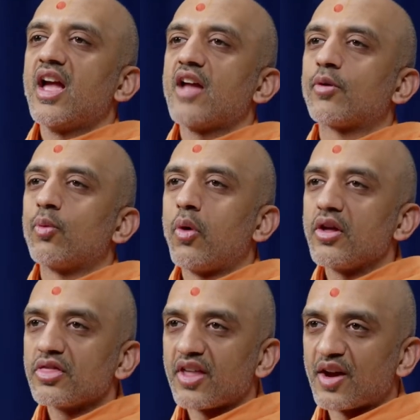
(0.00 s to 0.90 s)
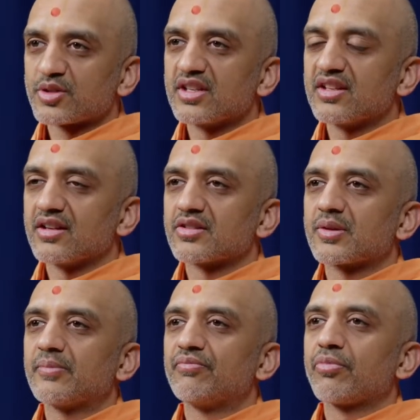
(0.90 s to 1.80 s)
And for 1,000
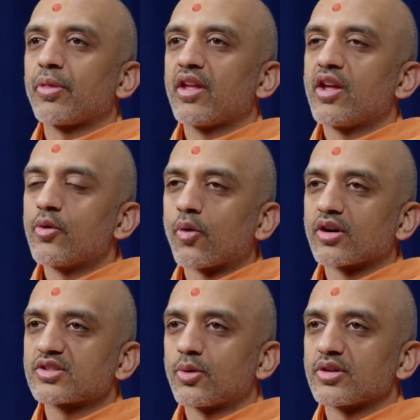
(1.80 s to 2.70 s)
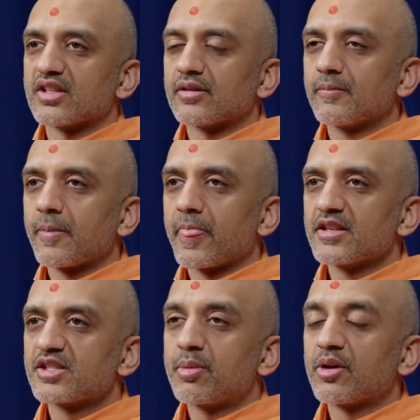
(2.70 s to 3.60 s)
years, he works towards it.
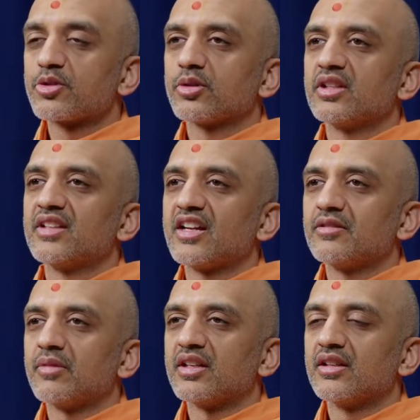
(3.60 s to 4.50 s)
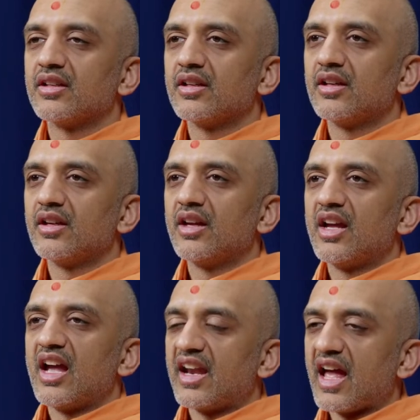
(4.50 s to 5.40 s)
Spiritual enlightenment.
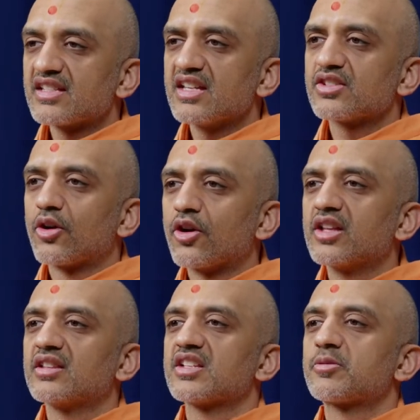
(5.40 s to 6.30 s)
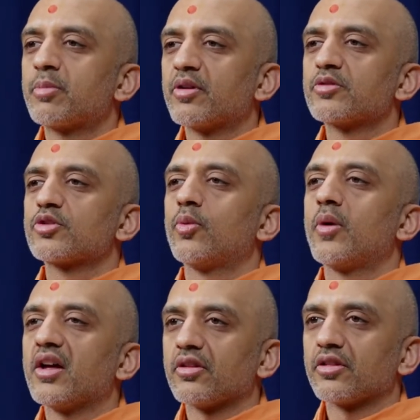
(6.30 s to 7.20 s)
And as he's earning this spiritual
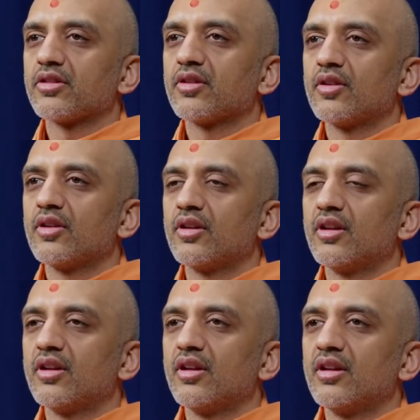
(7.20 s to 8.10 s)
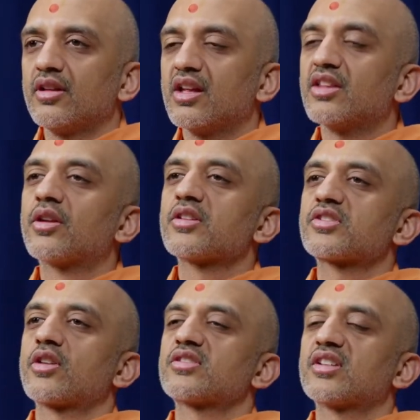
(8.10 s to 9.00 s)
wealth, Indra
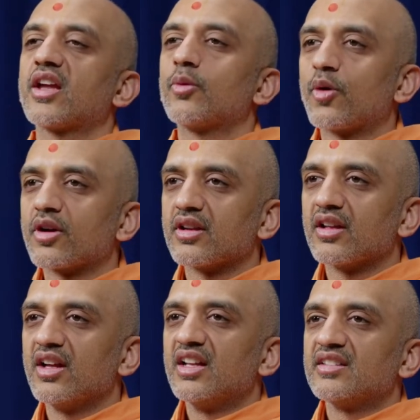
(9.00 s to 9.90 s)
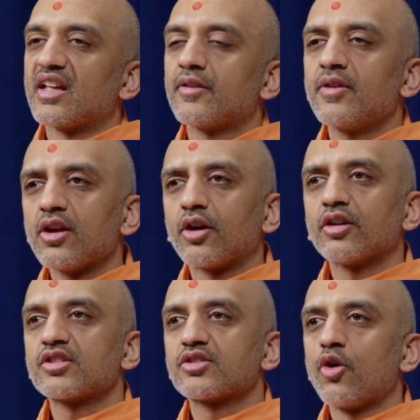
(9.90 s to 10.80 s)
starts to get worried that if he
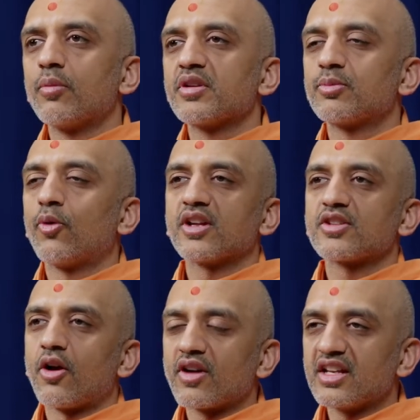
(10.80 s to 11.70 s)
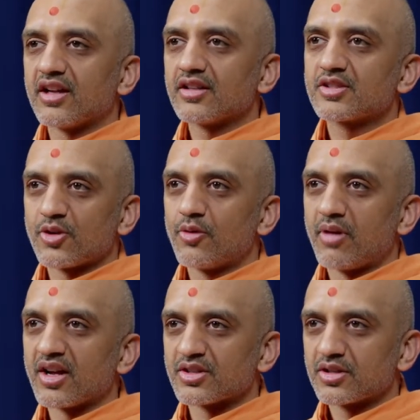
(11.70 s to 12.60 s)
earns so much more, he's already done so
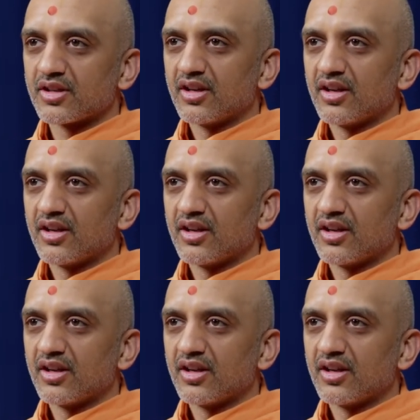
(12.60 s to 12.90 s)
much.